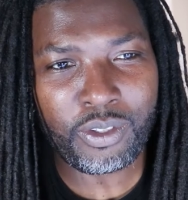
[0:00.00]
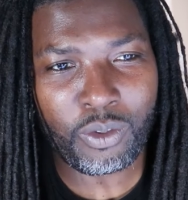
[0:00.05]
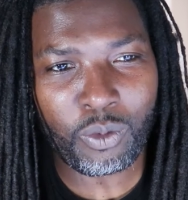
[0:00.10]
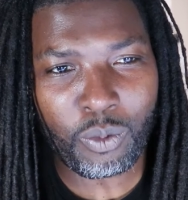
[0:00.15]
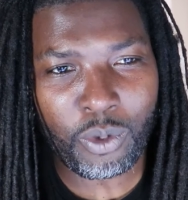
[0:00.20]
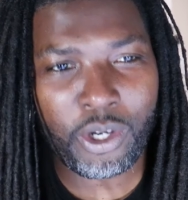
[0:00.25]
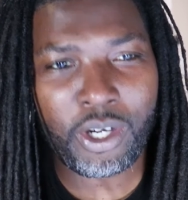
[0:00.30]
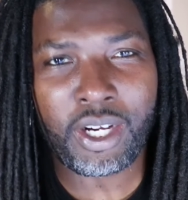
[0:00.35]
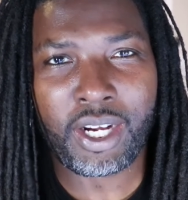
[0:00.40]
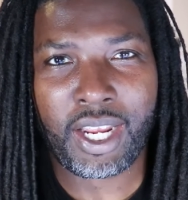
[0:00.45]
the
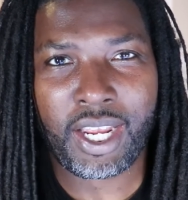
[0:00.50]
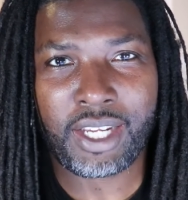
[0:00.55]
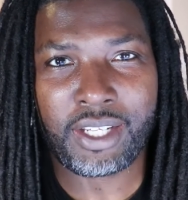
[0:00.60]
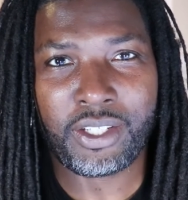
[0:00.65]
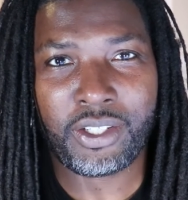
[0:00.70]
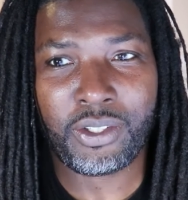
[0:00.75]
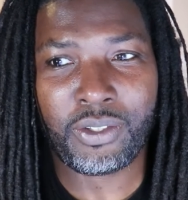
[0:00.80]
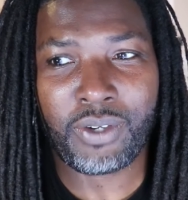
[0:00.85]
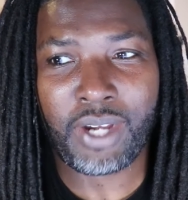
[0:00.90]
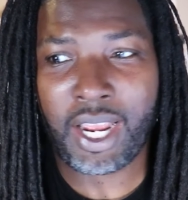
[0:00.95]
work I
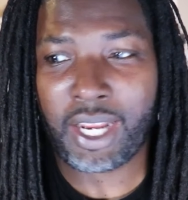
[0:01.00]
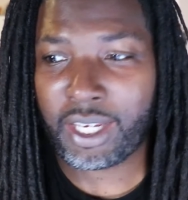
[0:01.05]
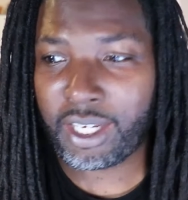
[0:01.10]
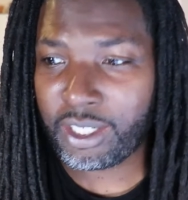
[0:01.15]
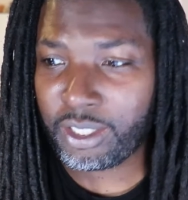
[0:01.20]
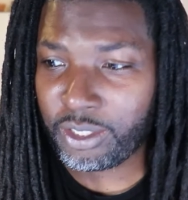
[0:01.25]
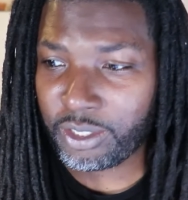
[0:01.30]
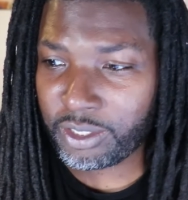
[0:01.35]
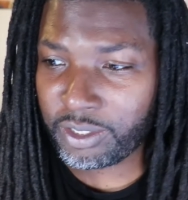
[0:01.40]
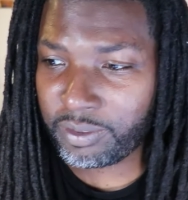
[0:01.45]
do, I
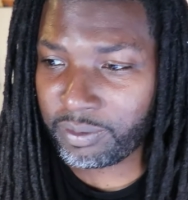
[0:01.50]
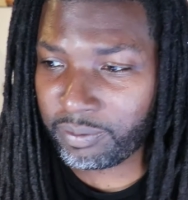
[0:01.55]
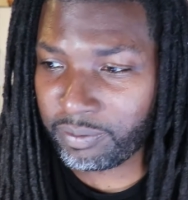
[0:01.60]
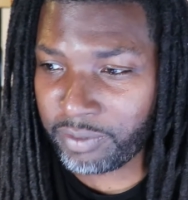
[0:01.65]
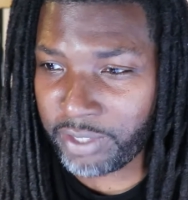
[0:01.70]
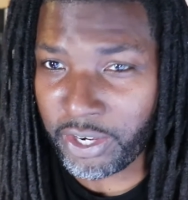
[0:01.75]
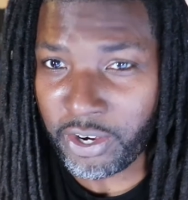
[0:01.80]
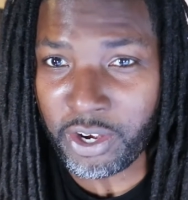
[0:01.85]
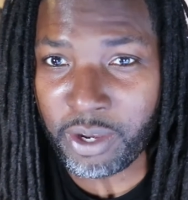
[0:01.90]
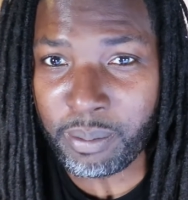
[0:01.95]
can look
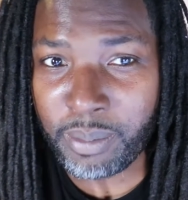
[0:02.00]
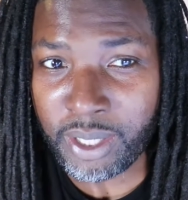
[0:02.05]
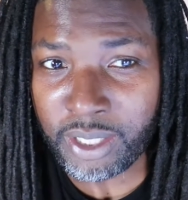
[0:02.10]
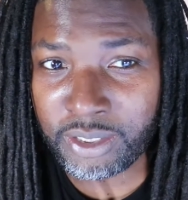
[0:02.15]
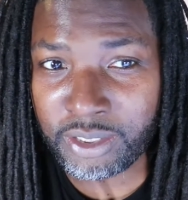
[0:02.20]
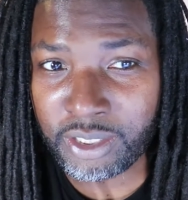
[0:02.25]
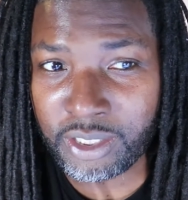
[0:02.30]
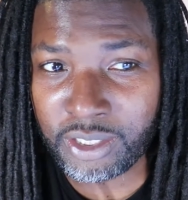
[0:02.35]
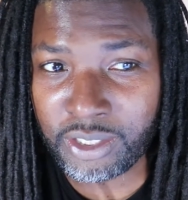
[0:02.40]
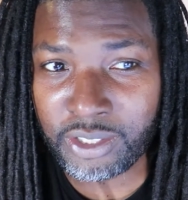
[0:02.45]
very
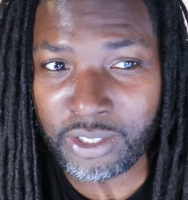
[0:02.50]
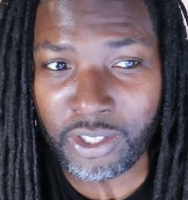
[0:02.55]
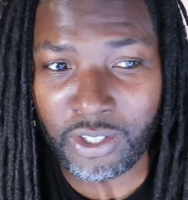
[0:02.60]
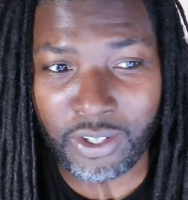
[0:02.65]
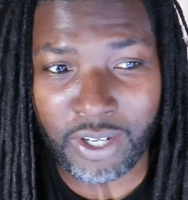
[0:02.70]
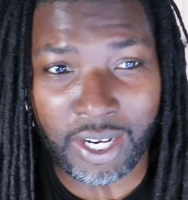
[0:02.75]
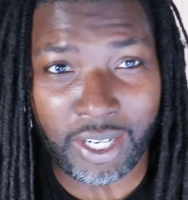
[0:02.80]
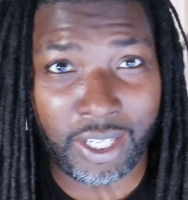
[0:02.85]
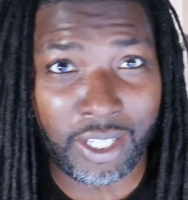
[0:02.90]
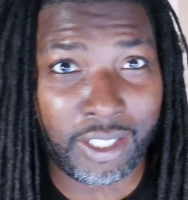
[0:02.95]
muscular
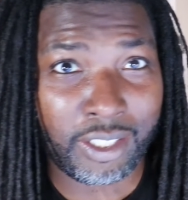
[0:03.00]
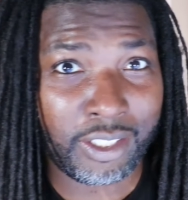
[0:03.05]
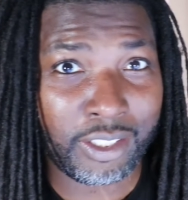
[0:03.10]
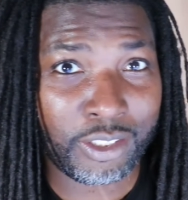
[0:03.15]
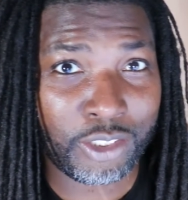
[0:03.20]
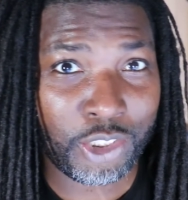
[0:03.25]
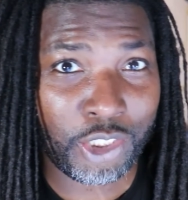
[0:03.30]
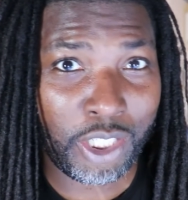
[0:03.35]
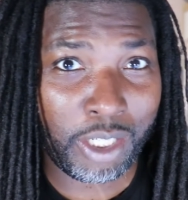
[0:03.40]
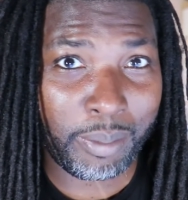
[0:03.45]
or I can
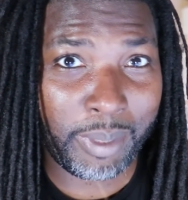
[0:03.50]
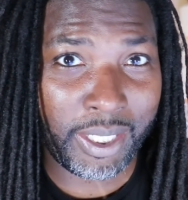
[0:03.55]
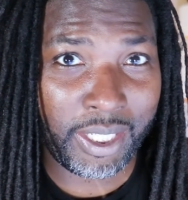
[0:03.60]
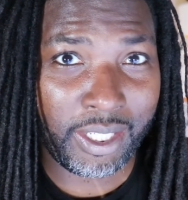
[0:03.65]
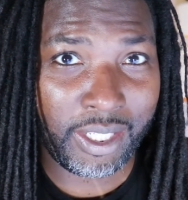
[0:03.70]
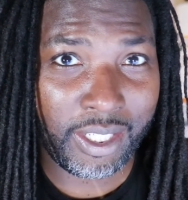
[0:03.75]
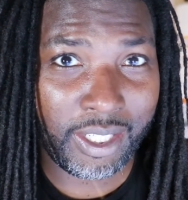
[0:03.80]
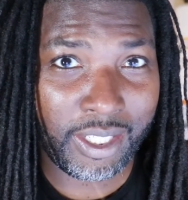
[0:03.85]
look chubby.